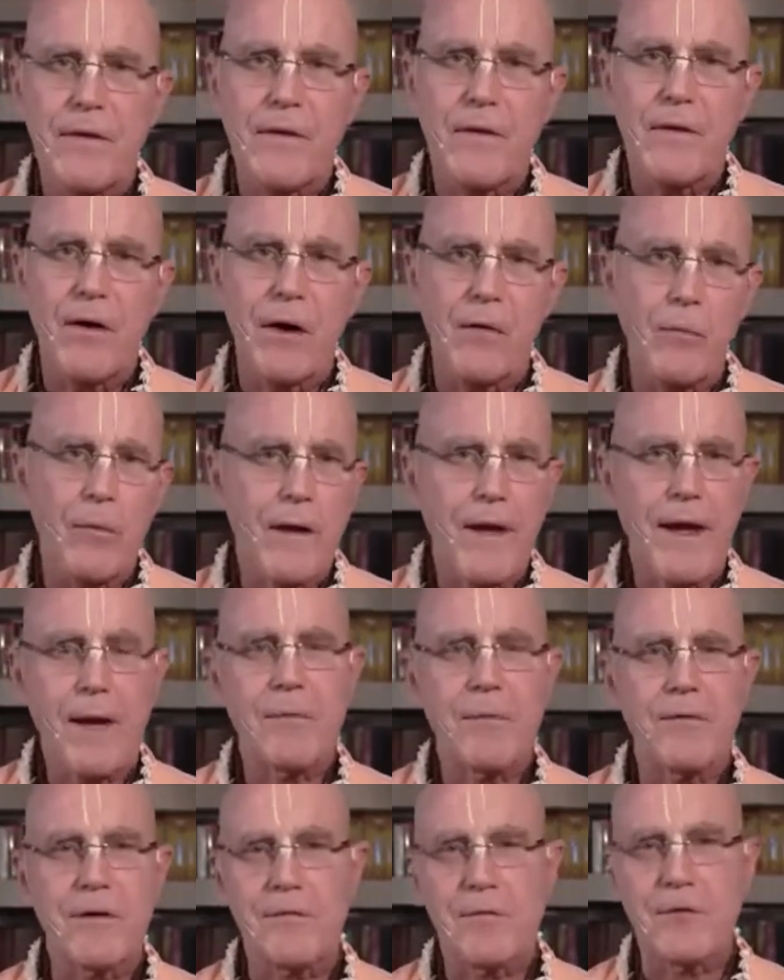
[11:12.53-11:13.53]
on what
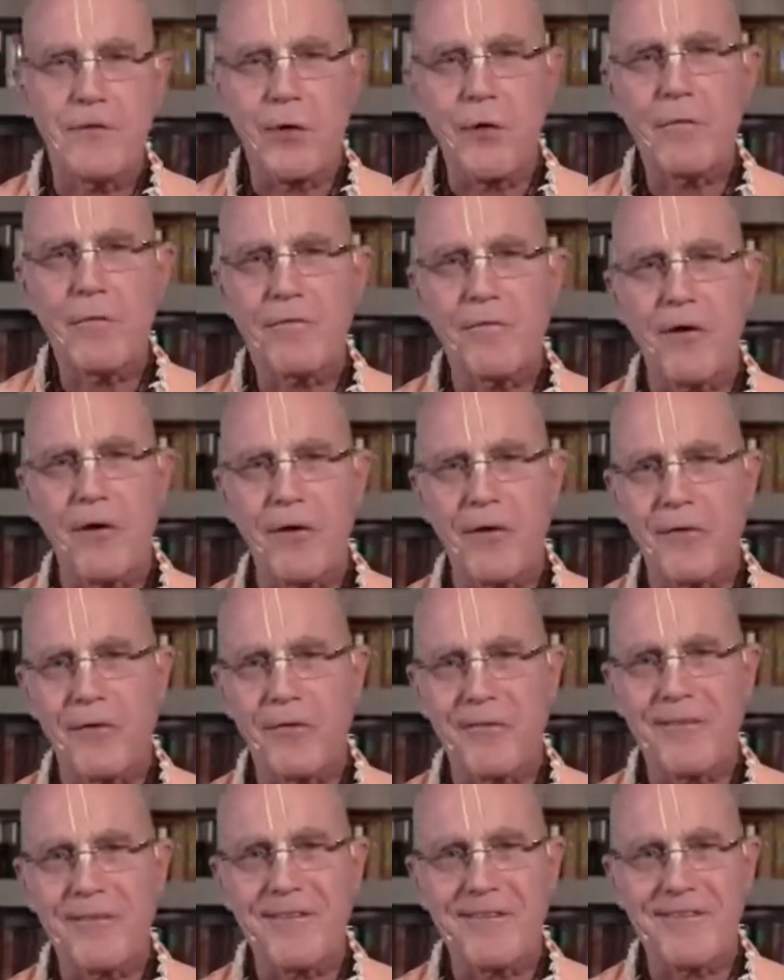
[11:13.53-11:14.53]
happens if you don't
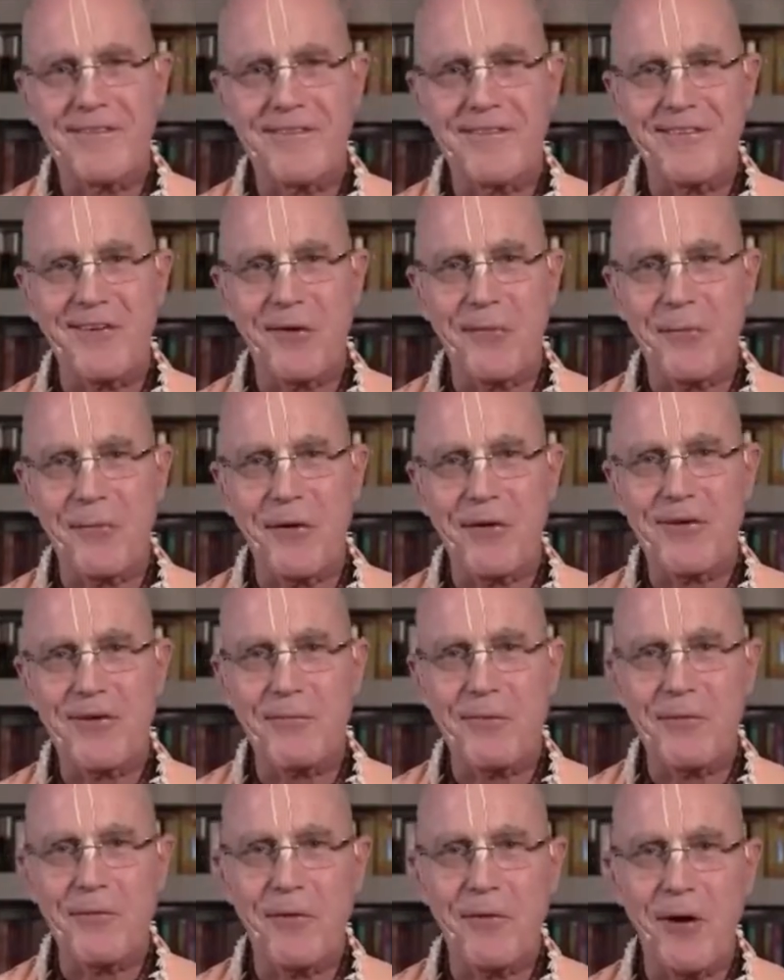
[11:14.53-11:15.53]
follow
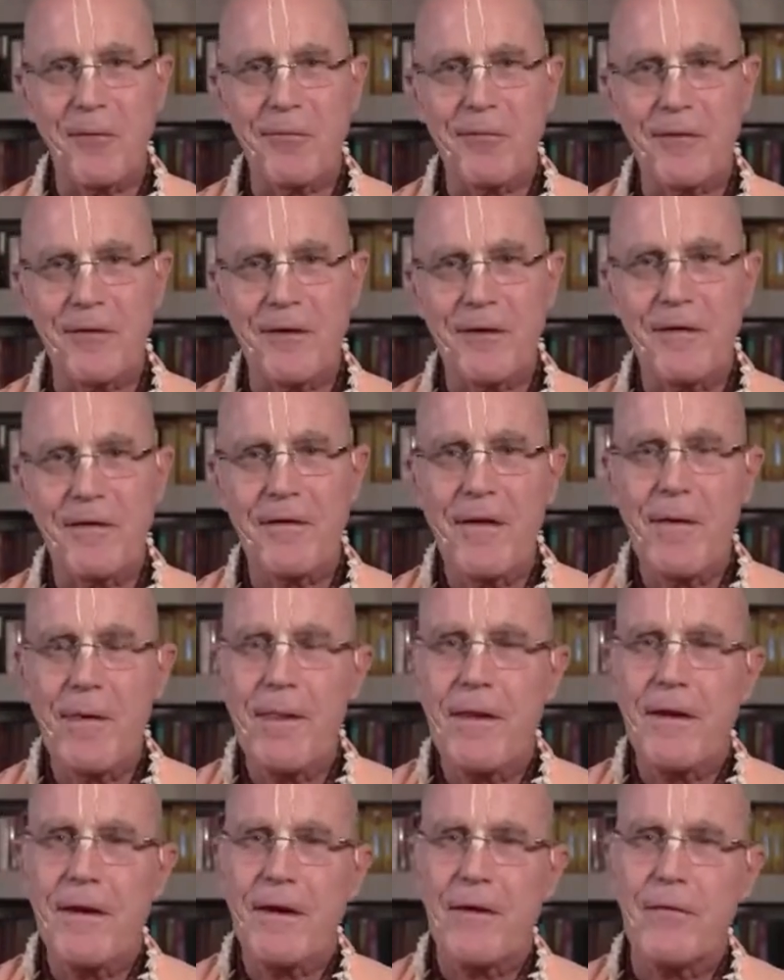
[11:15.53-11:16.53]
Janmastami properly.
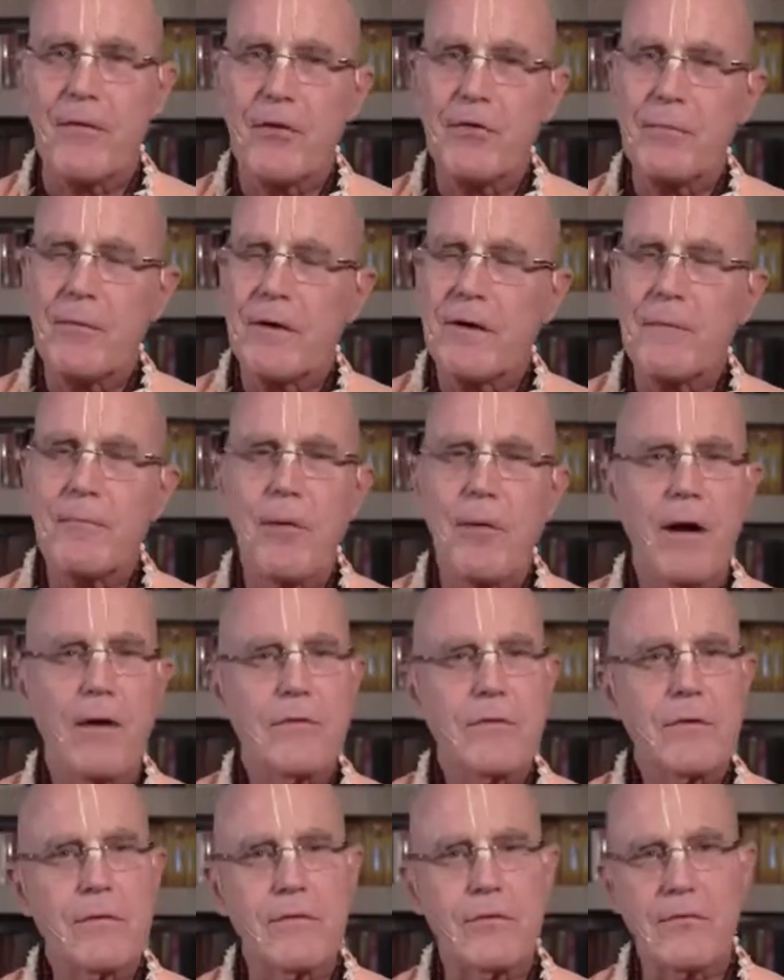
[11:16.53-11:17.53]
There's many
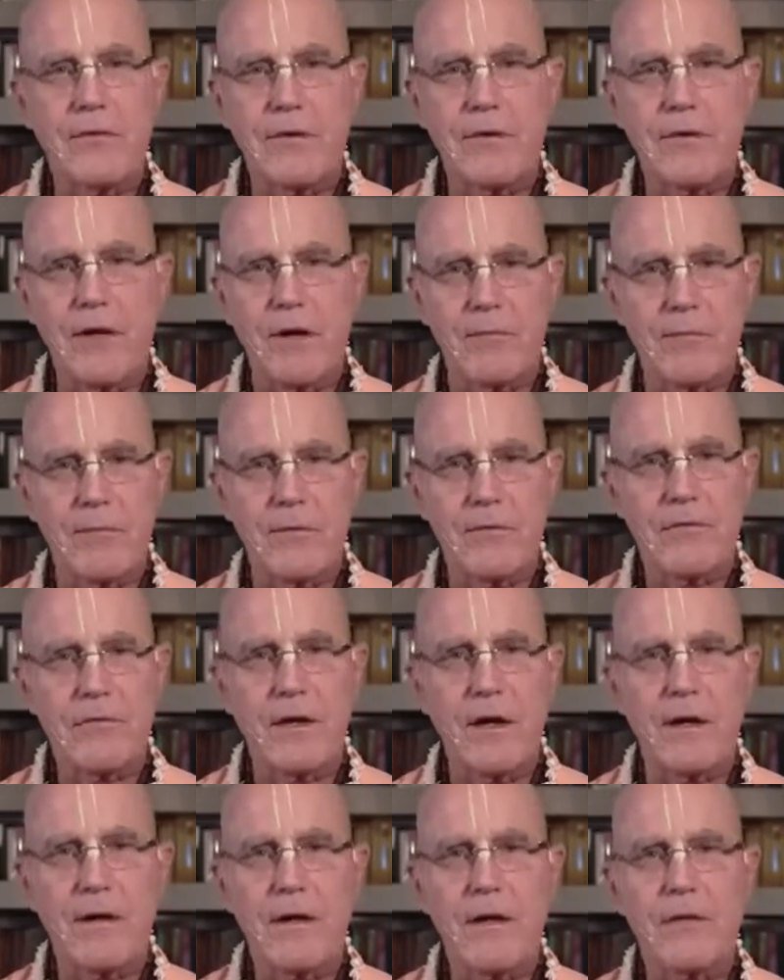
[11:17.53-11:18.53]
positive statements
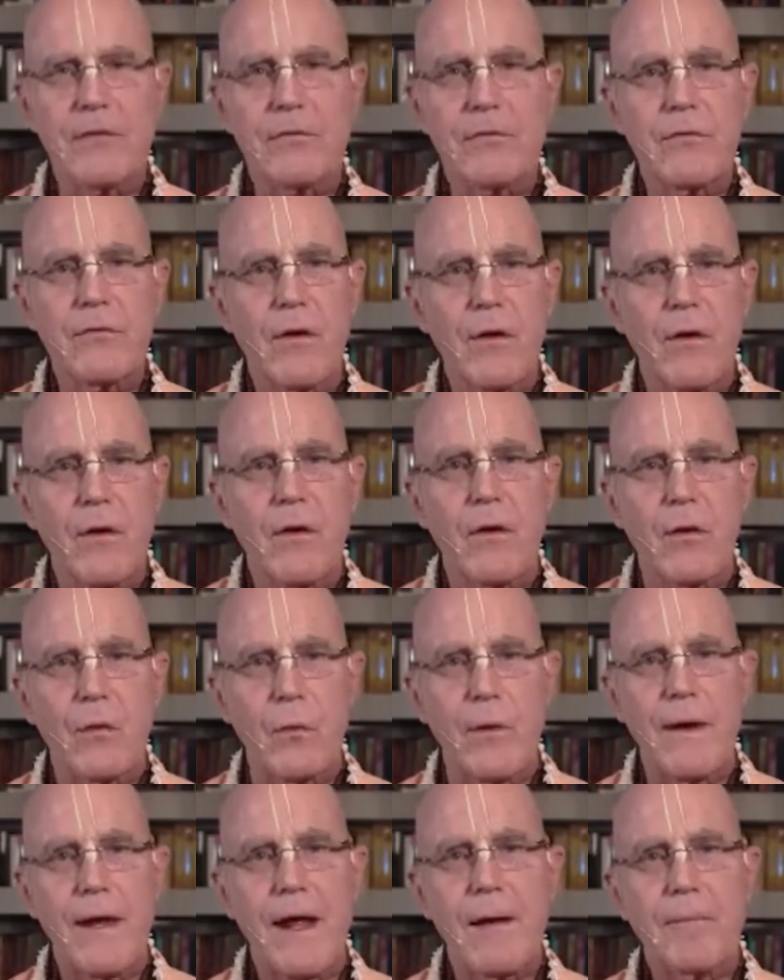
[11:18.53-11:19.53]
telling us
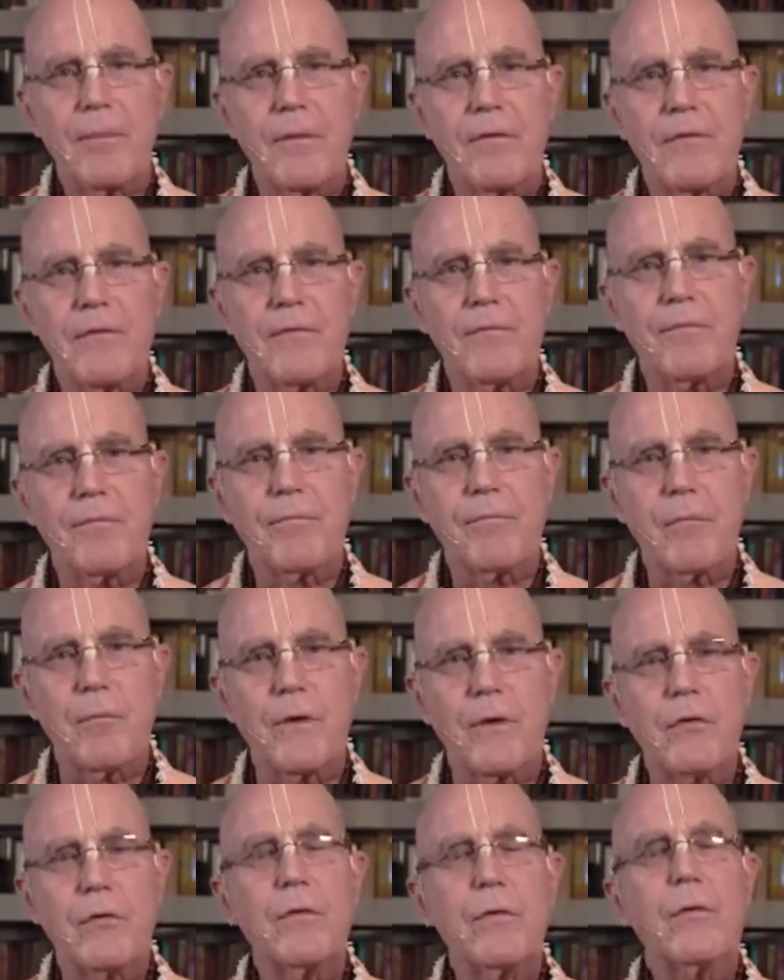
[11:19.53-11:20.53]
what happens if
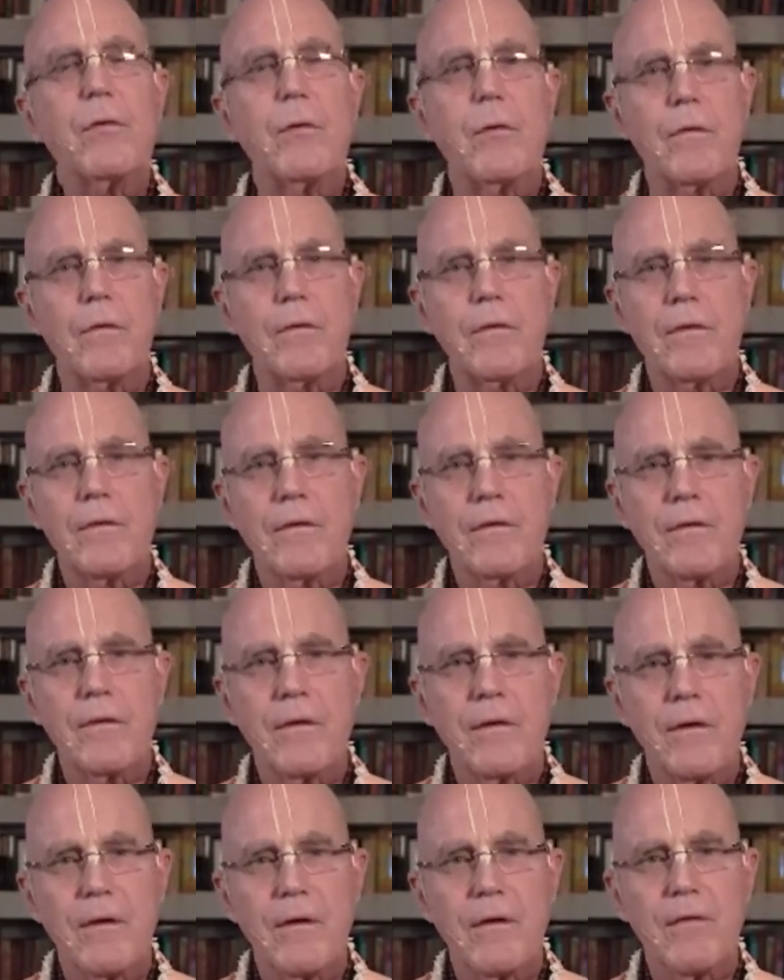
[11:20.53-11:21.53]
we do
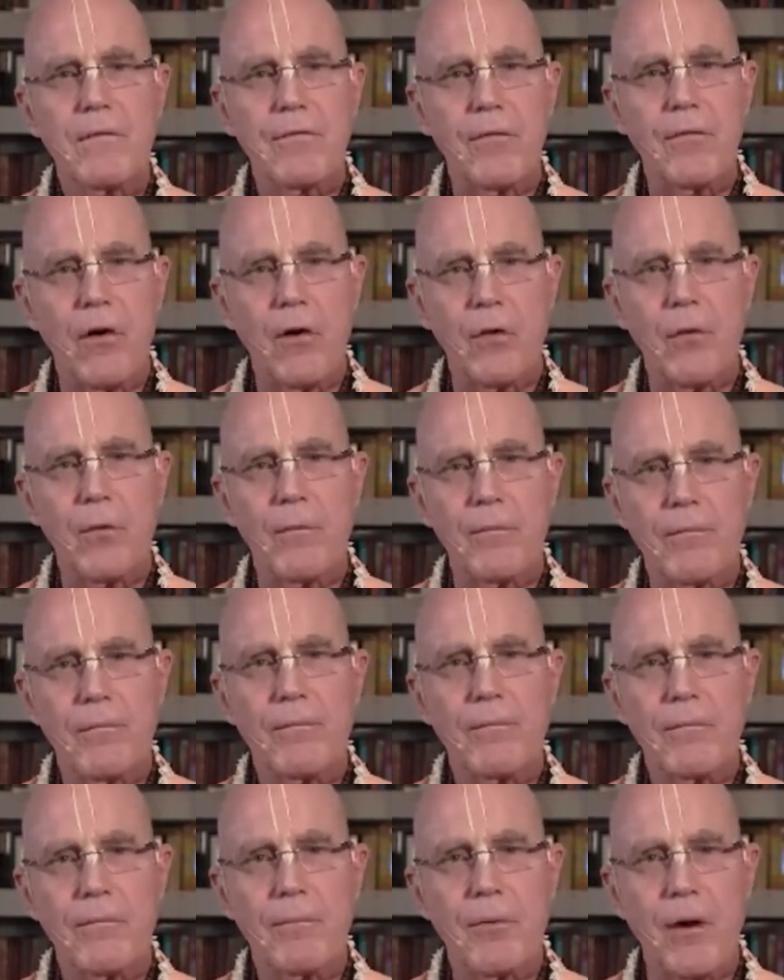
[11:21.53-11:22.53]
follow
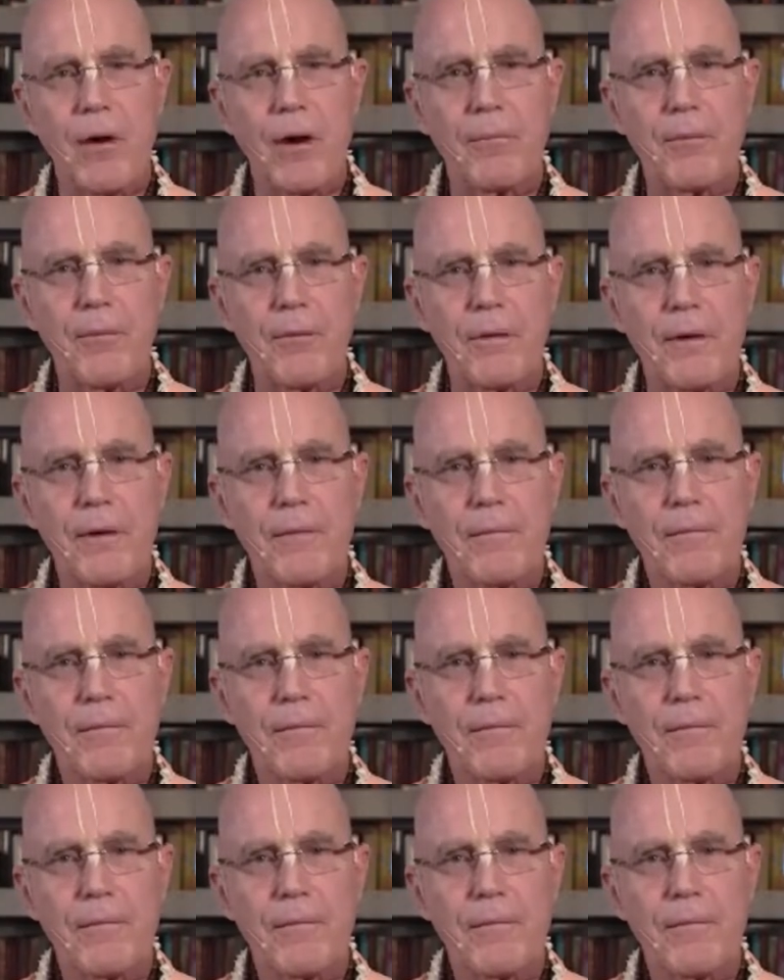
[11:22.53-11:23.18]
properly.